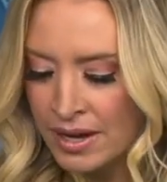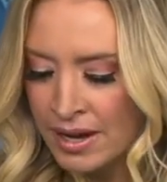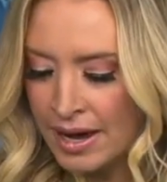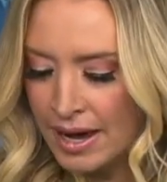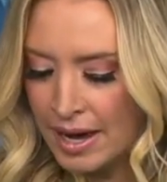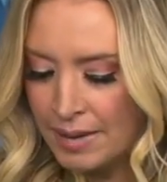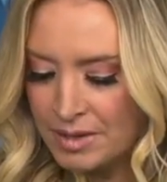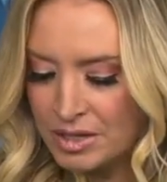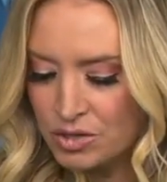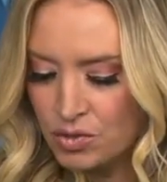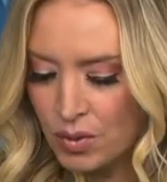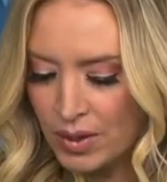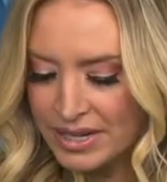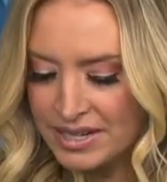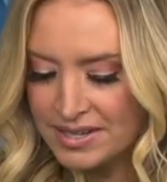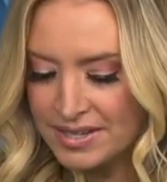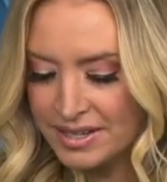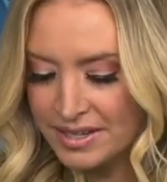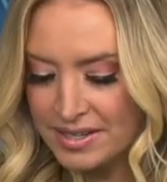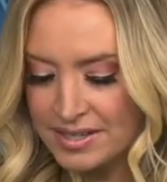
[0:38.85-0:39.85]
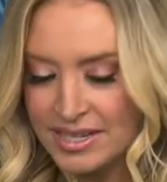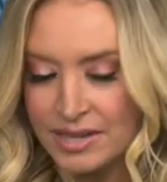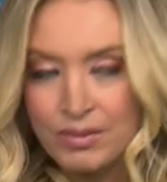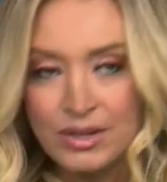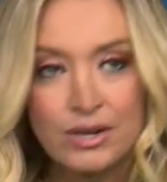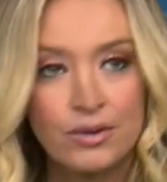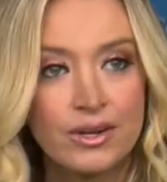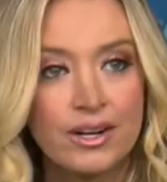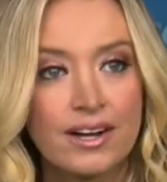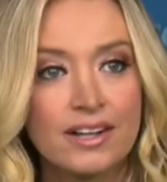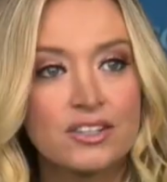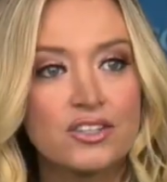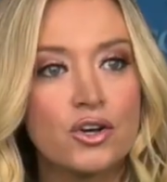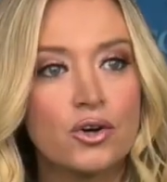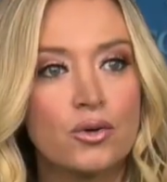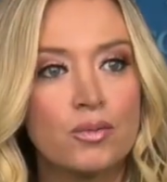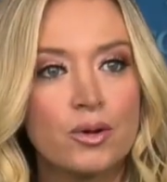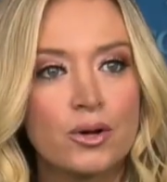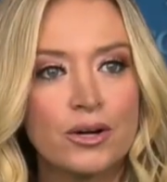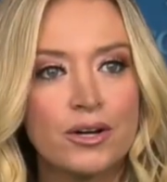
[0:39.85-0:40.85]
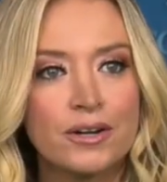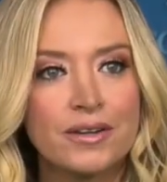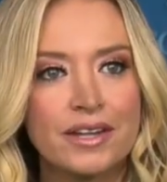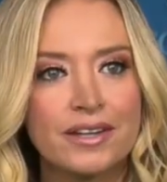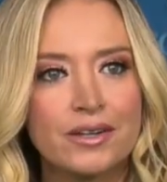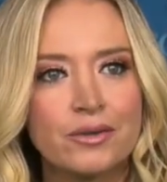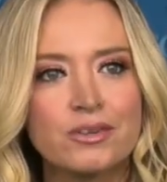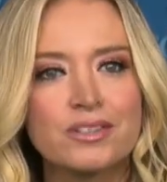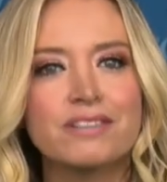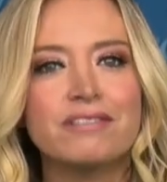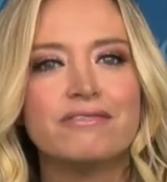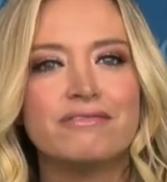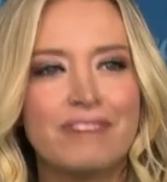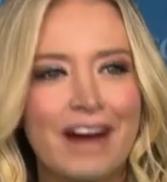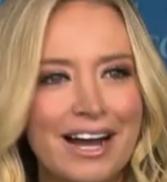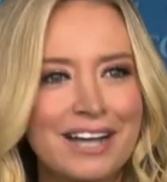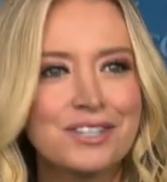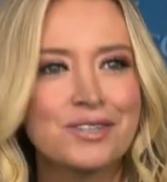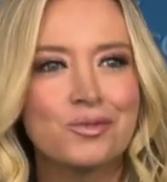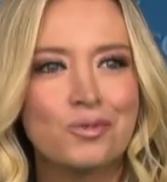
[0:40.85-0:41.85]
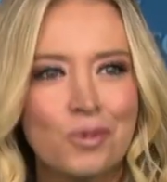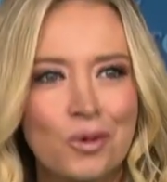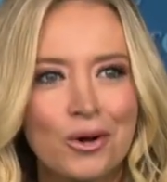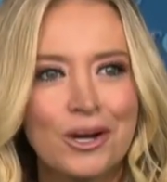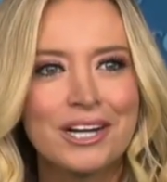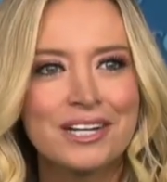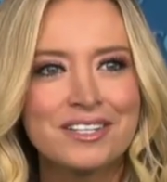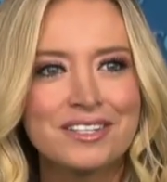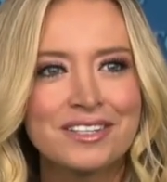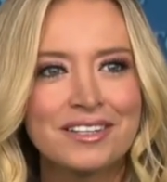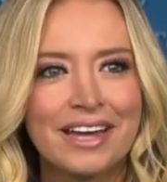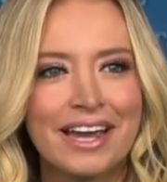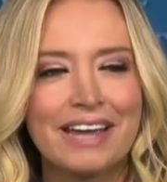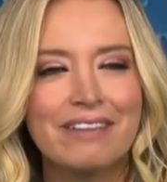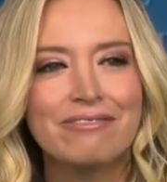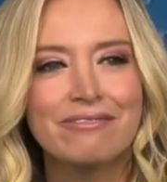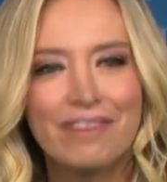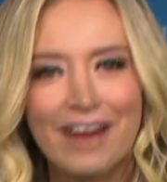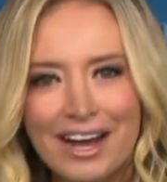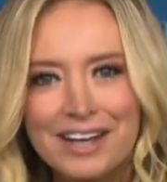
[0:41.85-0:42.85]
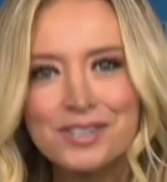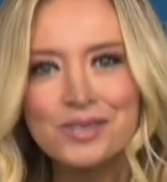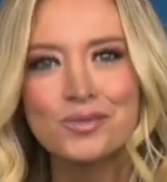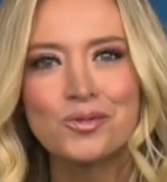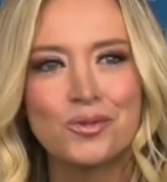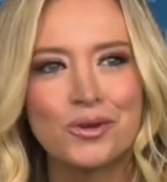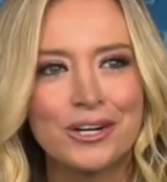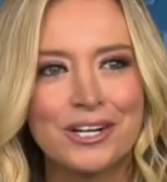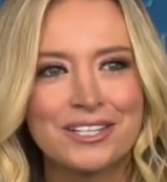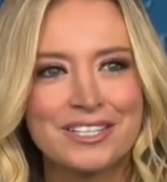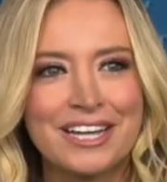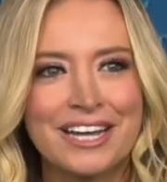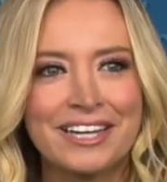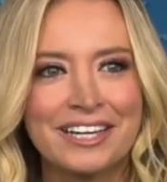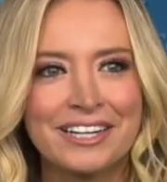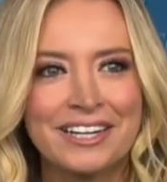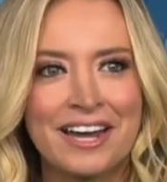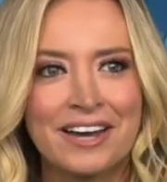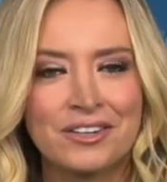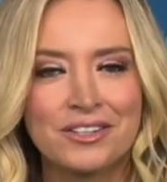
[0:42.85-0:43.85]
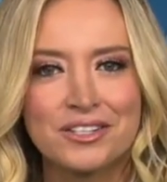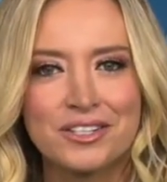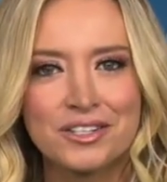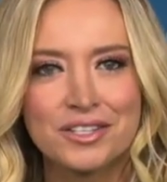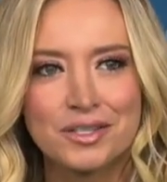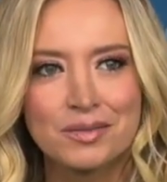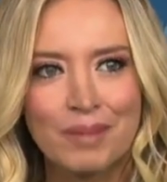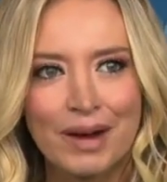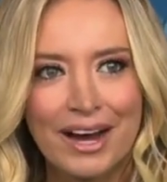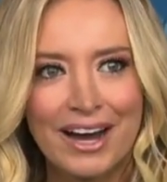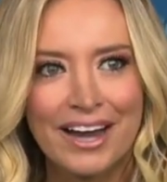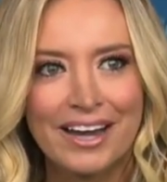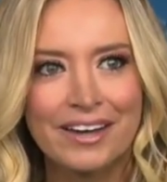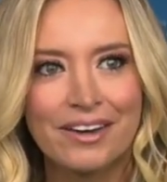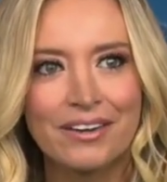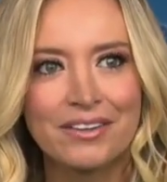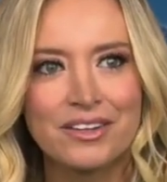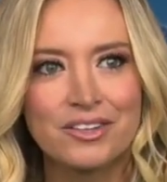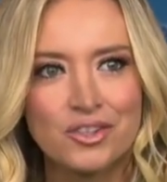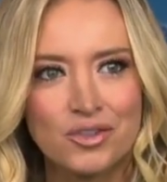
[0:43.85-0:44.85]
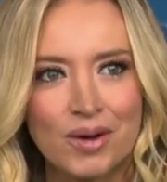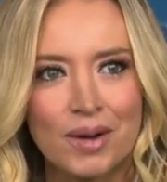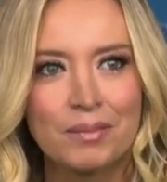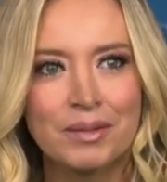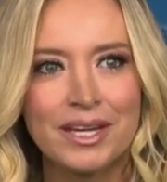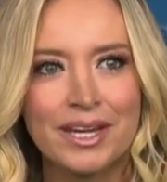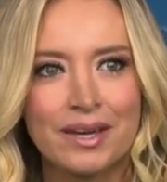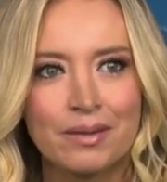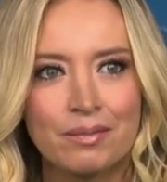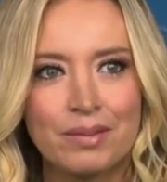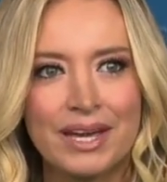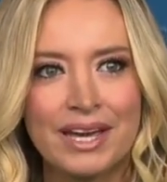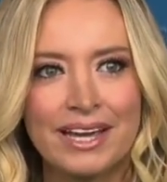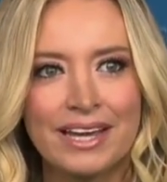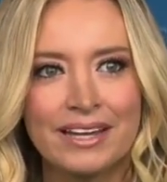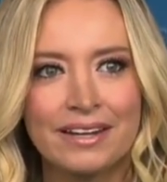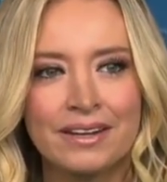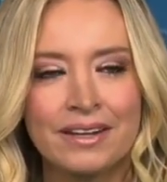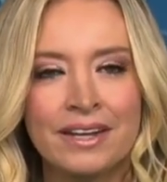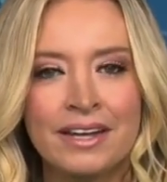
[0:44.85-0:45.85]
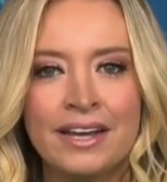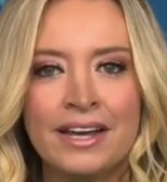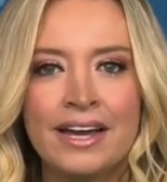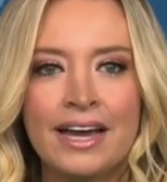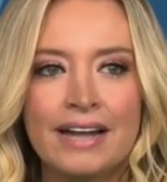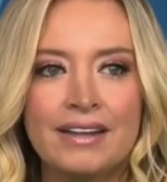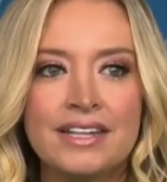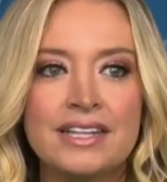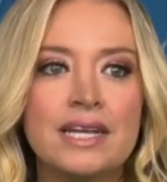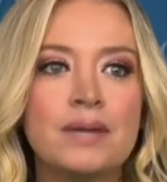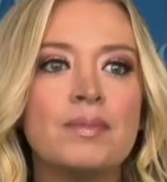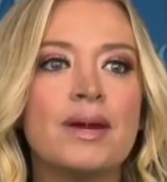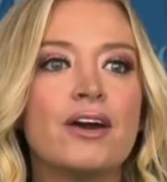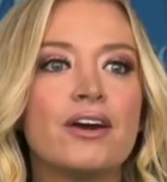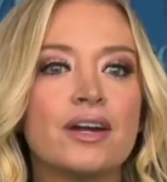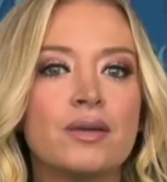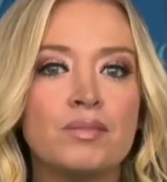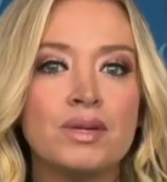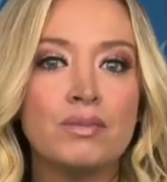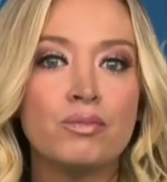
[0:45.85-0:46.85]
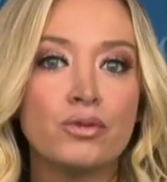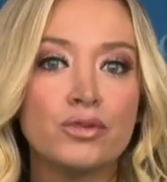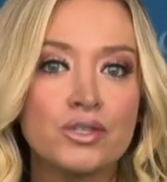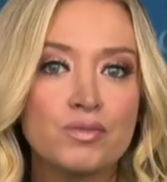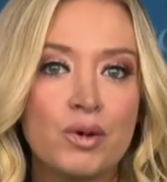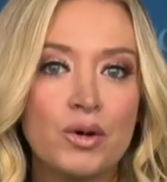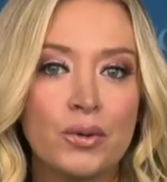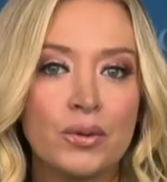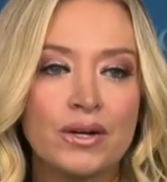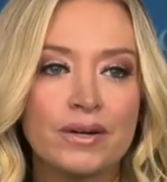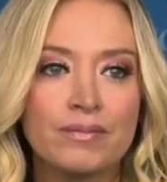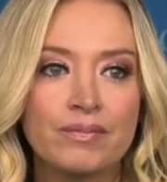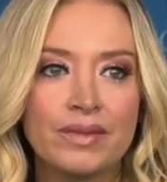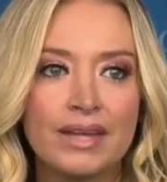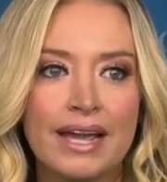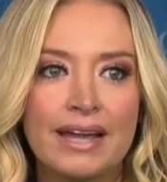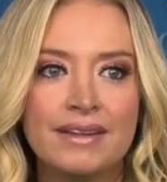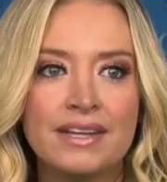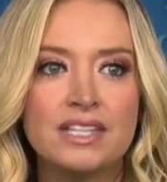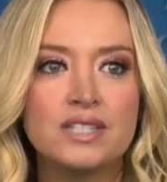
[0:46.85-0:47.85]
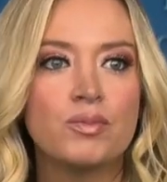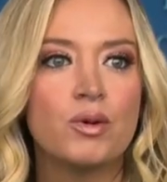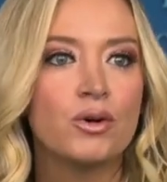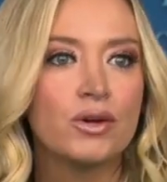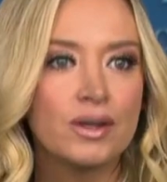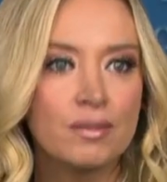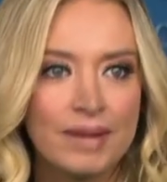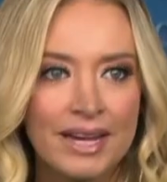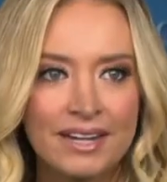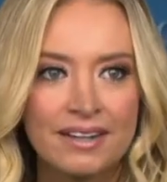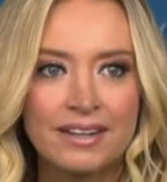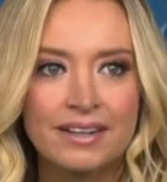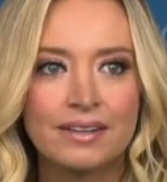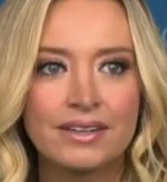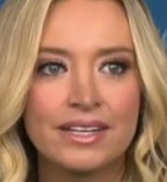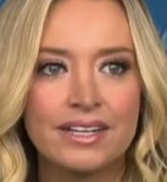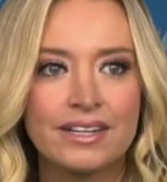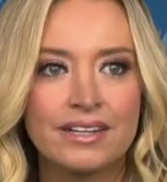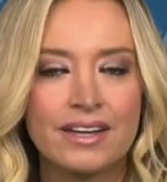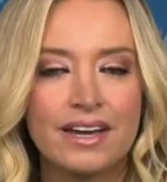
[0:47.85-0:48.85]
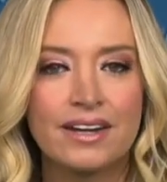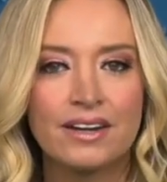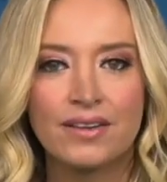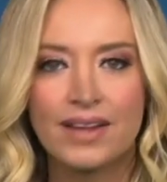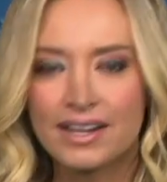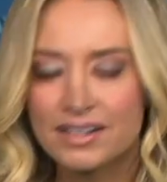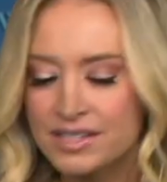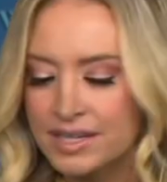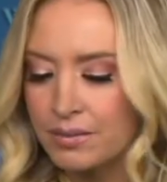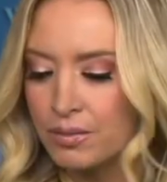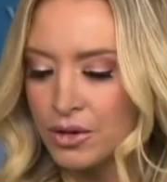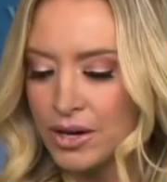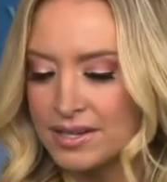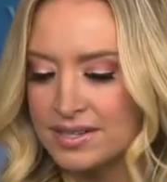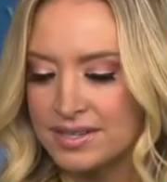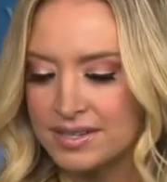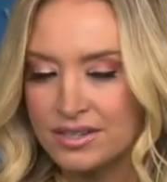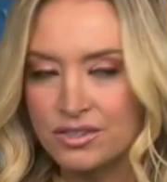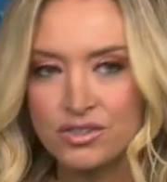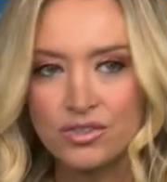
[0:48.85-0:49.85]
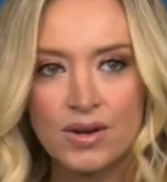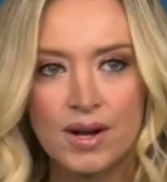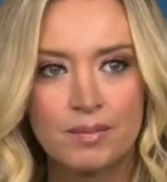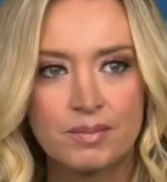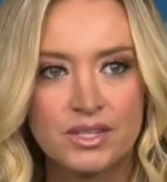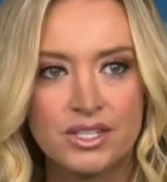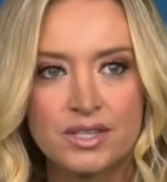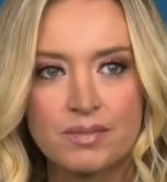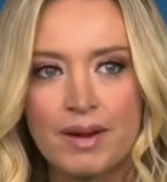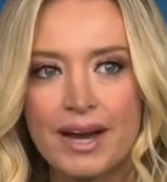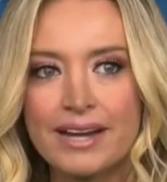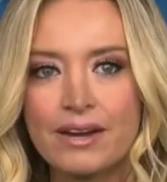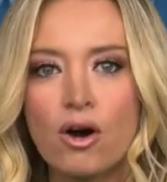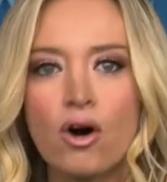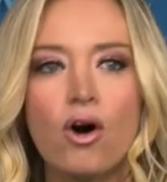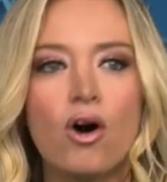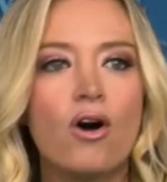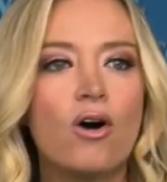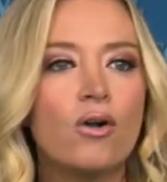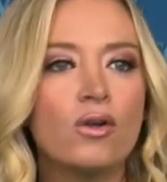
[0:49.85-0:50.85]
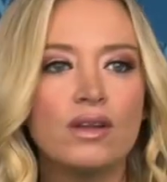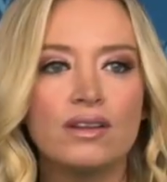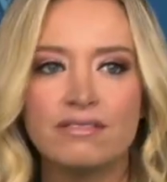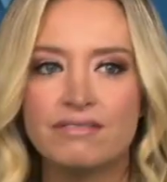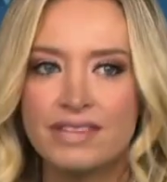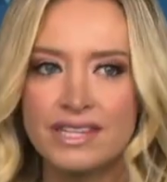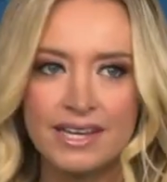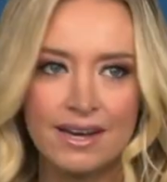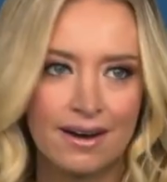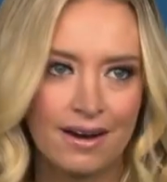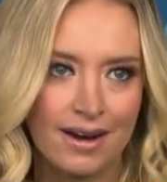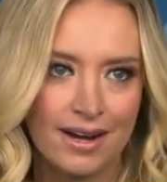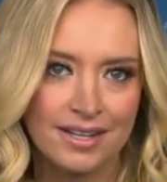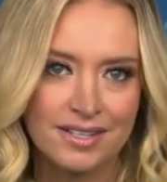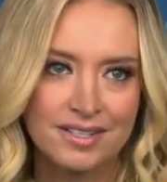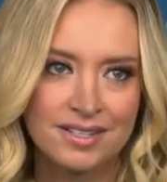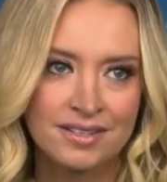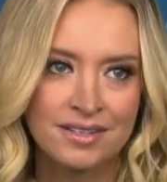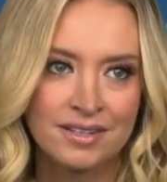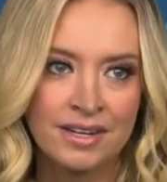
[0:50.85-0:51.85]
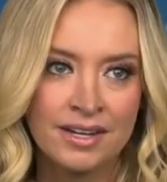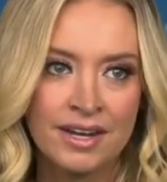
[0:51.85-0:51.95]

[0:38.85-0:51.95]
In 2016, we know in October that there was a FISA warrant taken out to spy on the Trump campaign. And then the American people spoke, and they spoke commandingly in electing President Trump despite all of the odds.